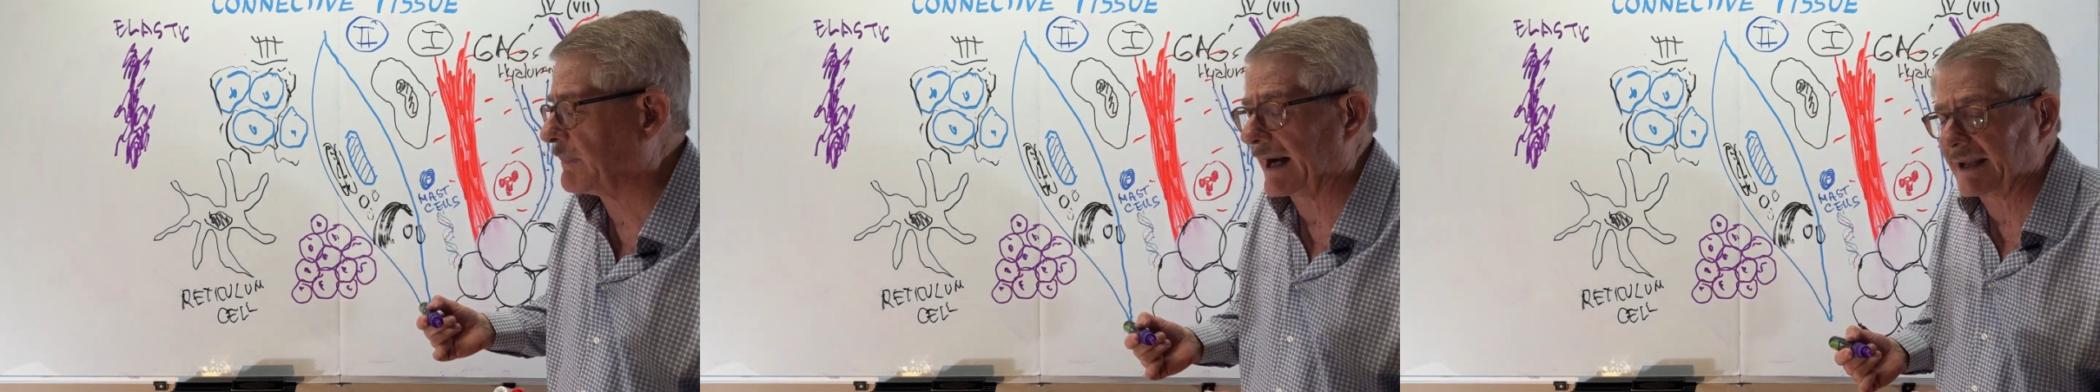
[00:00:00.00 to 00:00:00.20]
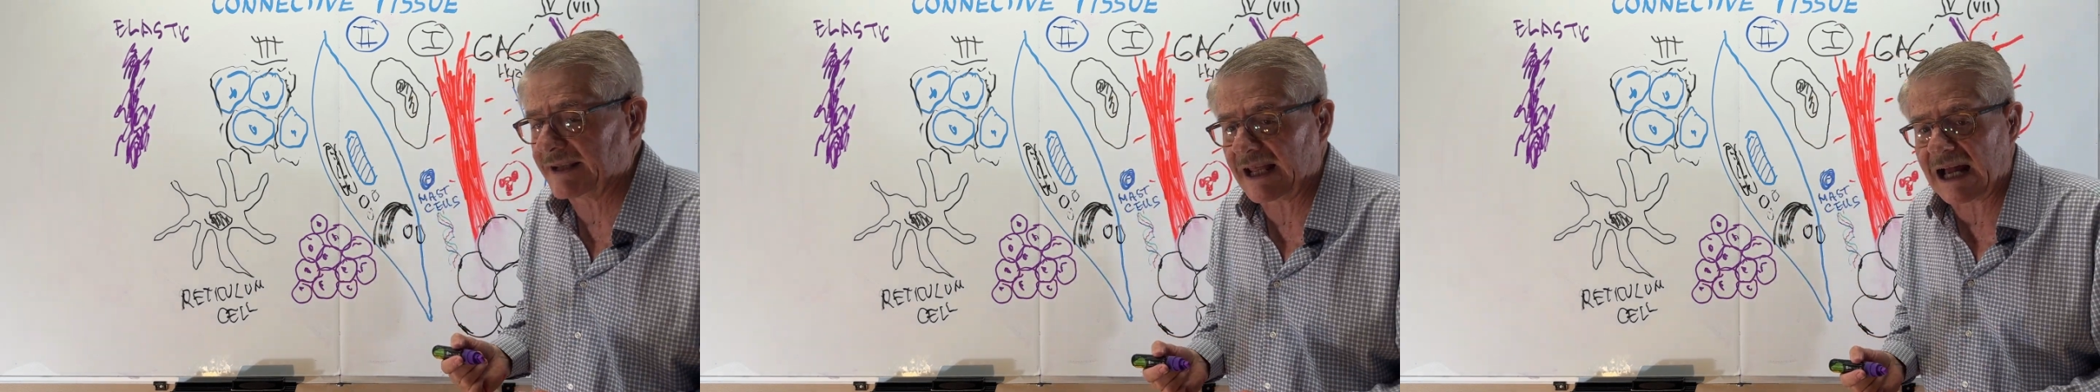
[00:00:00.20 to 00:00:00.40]

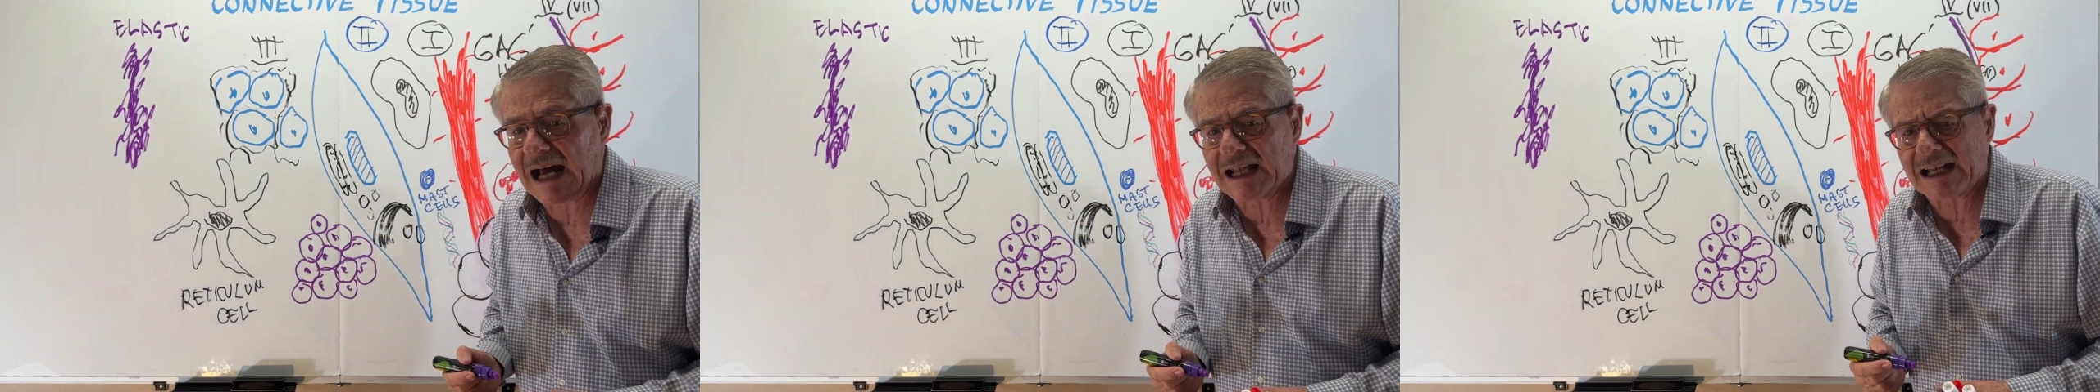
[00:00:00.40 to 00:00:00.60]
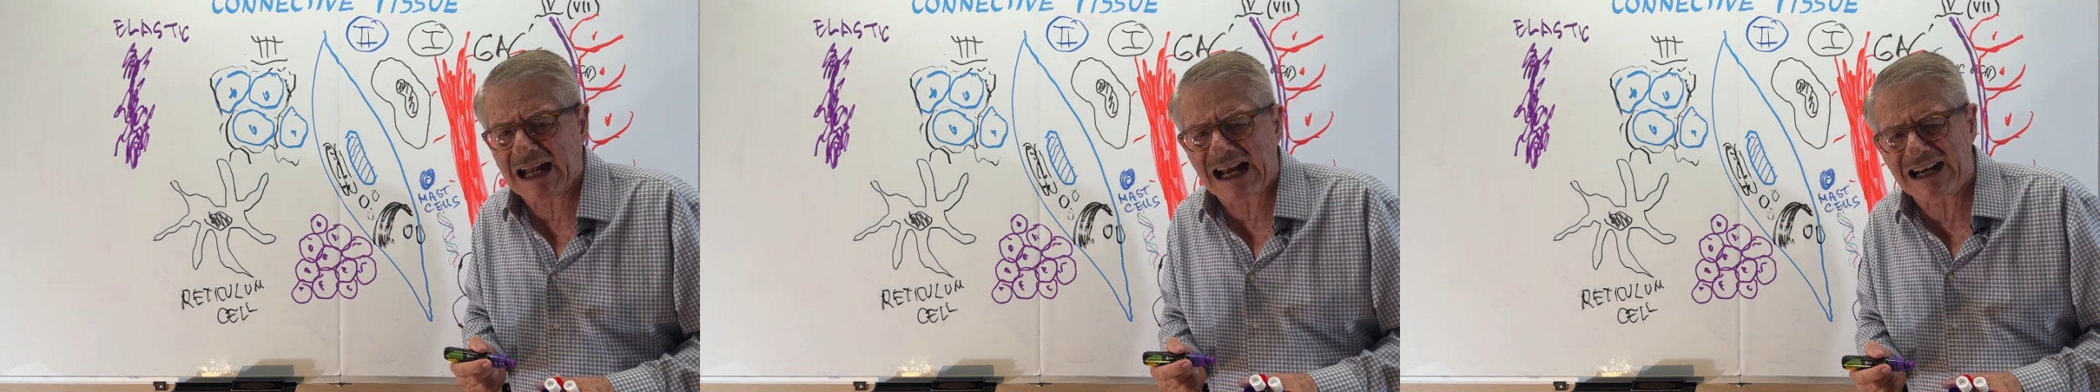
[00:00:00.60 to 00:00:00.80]
by the
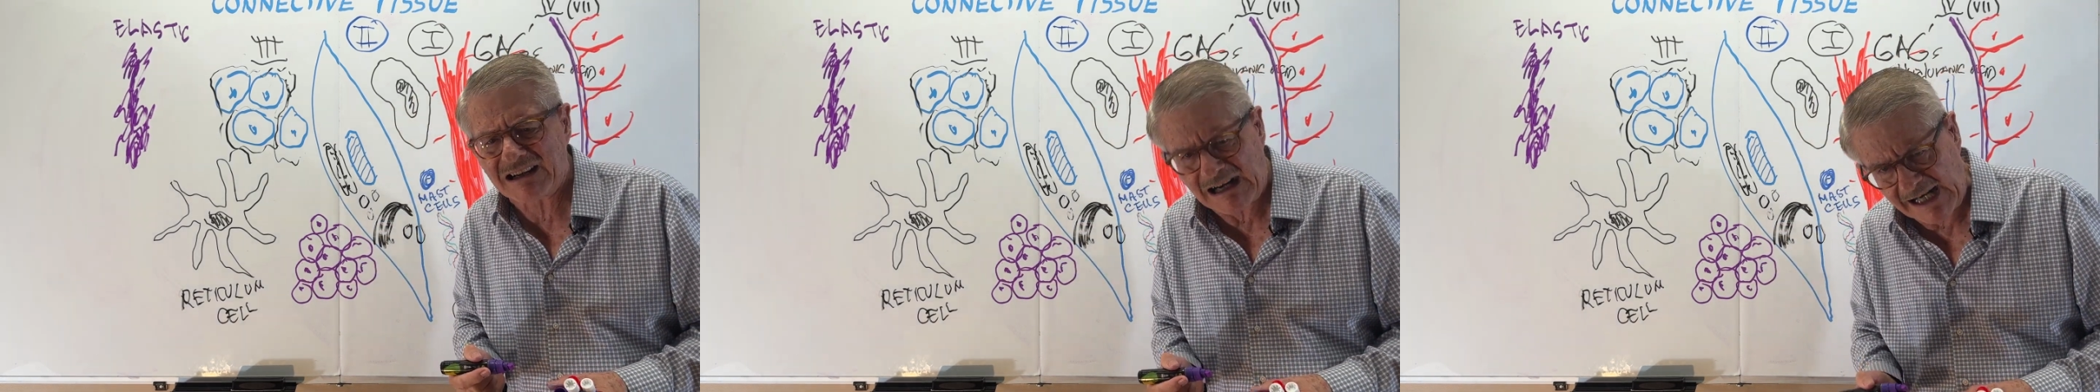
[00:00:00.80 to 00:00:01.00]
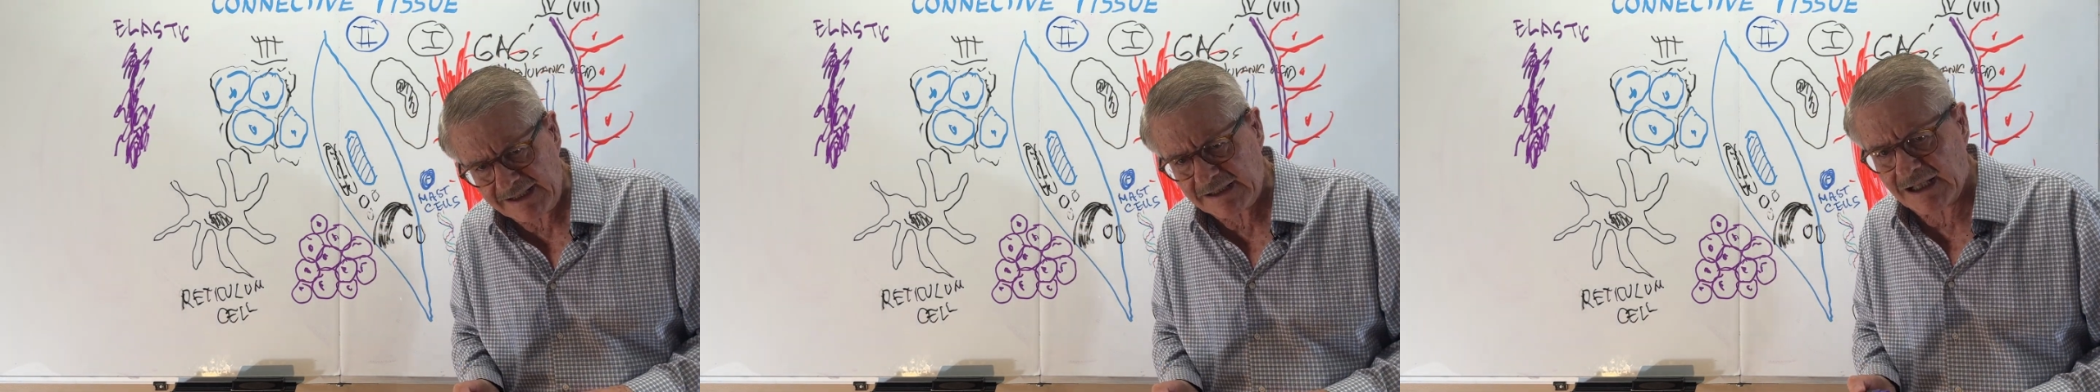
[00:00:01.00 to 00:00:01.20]

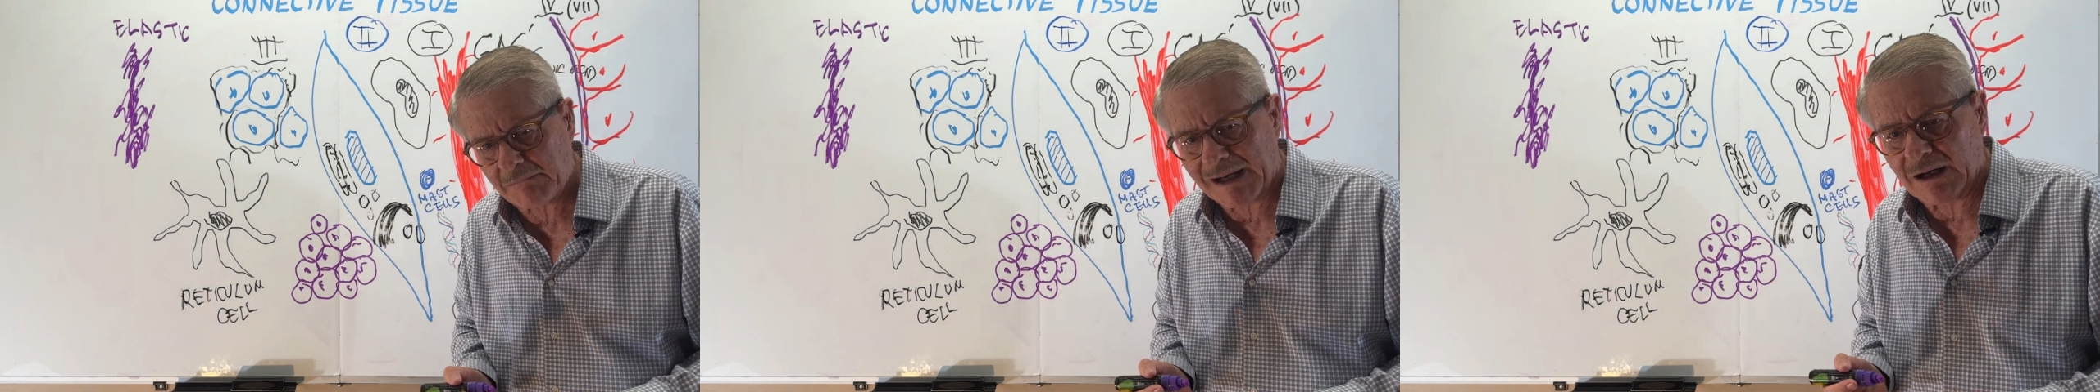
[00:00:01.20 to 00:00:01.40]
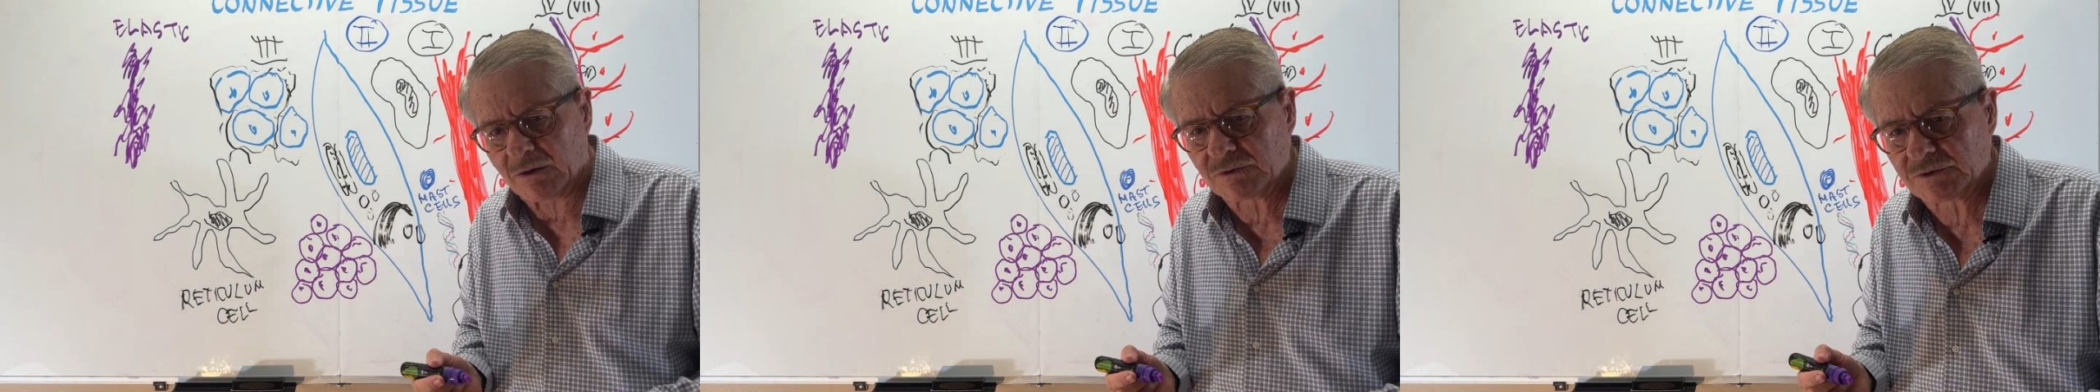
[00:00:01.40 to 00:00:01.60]
great
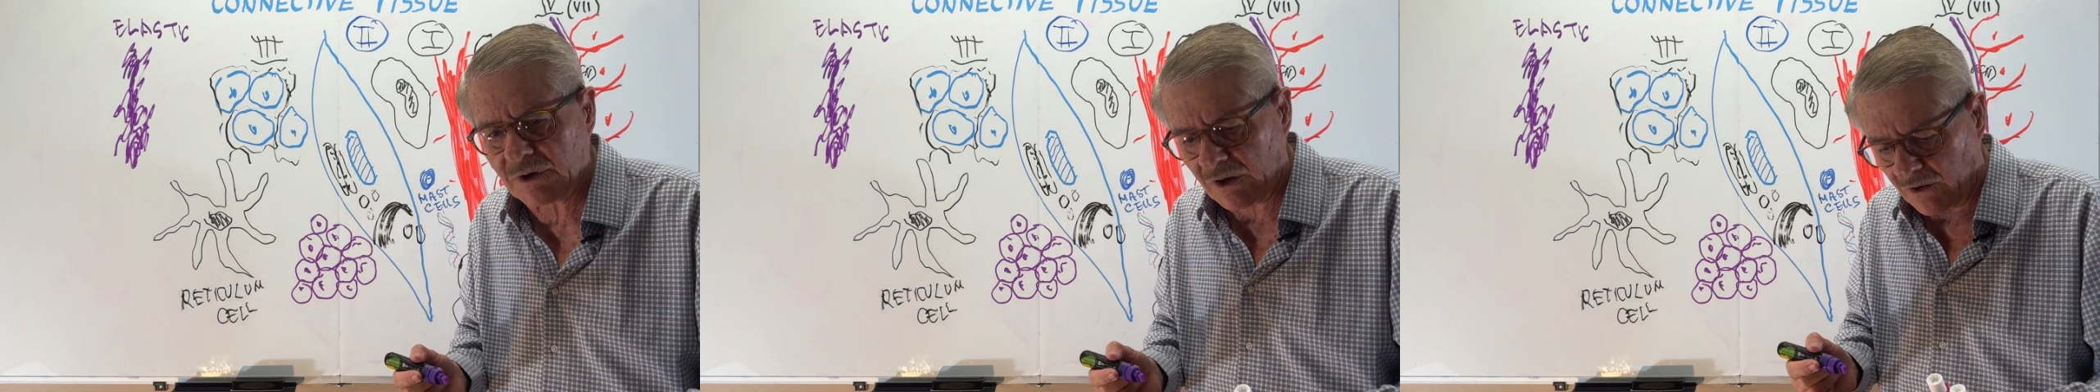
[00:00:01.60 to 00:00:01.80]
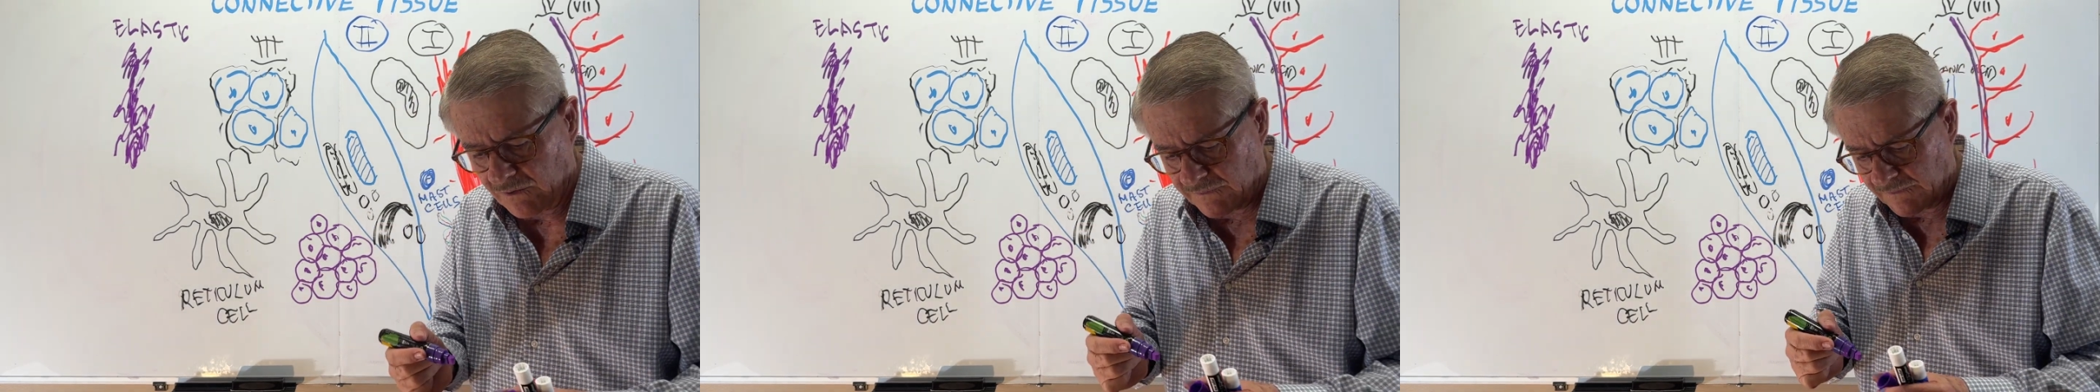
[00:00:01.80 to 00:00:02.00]
amount
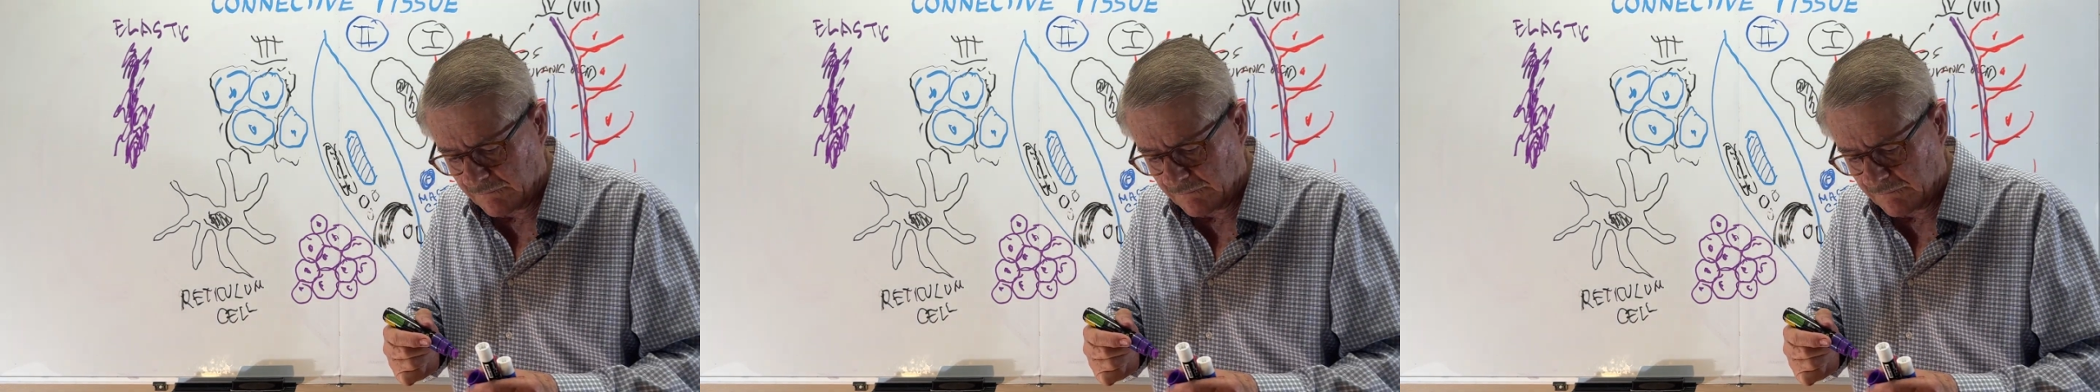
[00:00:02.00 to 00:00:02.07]
of